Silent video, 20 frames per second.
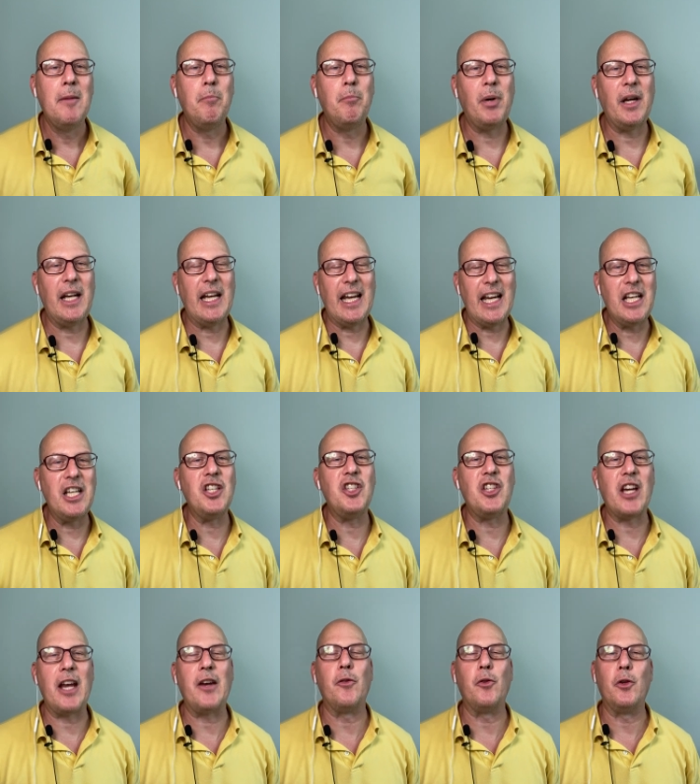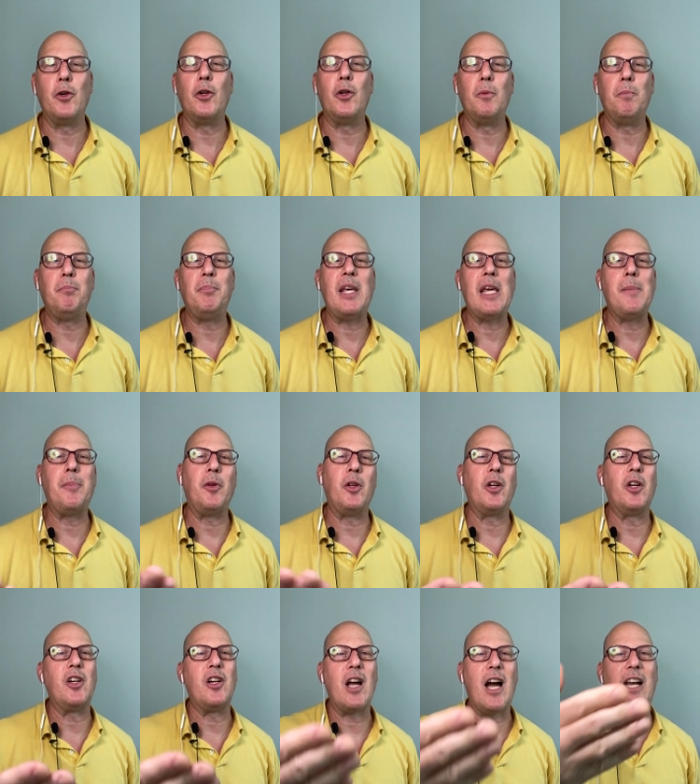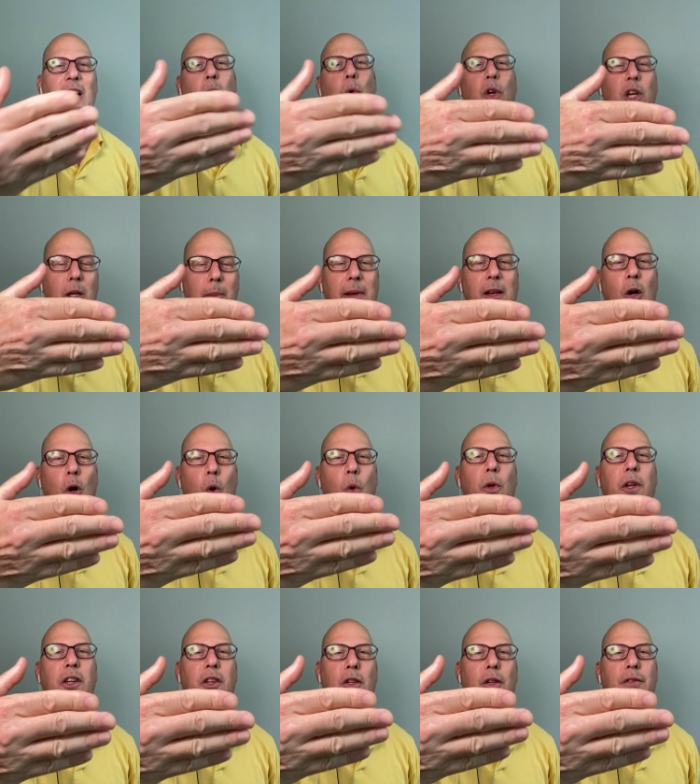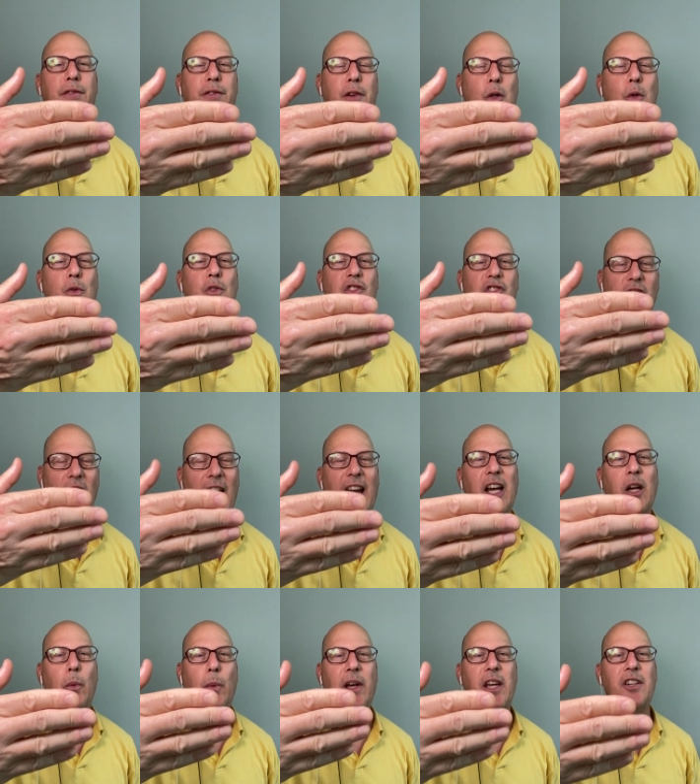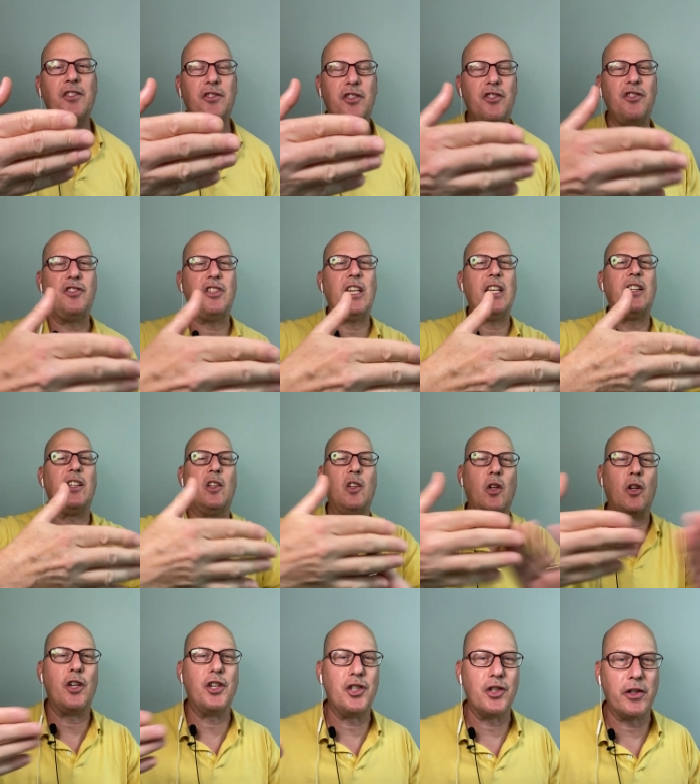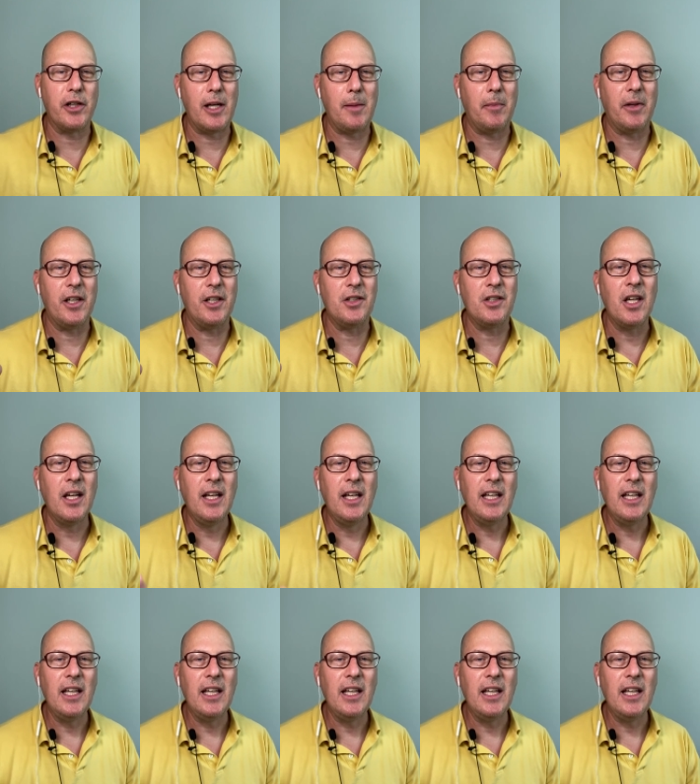But in general, people are not going to be holding their phone sideways to see the larger image.